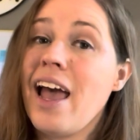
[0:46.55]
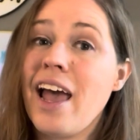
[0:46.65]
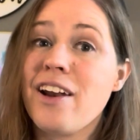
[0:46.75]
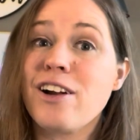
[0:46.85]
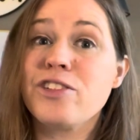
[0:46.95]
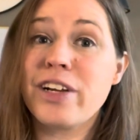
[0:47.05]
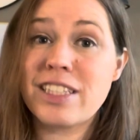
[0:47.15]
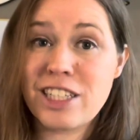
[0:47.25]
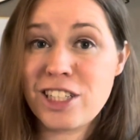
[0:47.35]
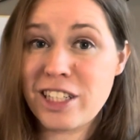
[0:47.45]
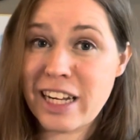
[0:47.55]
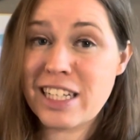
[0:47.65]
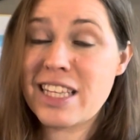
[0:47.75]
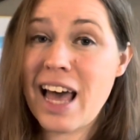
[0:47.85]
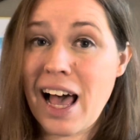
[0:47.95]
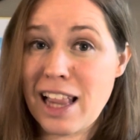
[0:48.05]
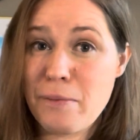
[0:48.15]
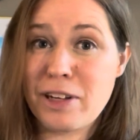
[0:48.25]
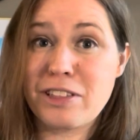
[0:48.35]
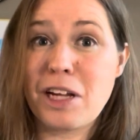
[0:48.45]
and are transitioning to the
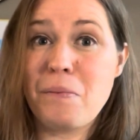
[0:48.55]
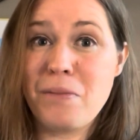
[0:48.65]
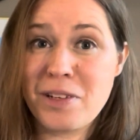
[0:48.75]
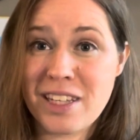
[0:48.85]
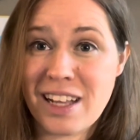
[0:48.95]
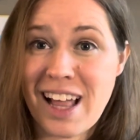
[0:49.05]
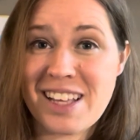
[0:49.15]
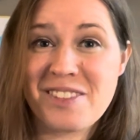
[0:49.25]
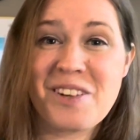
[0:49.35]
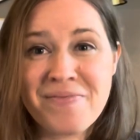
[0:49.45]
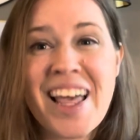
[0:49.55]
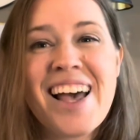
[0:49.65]
elementary music classroom.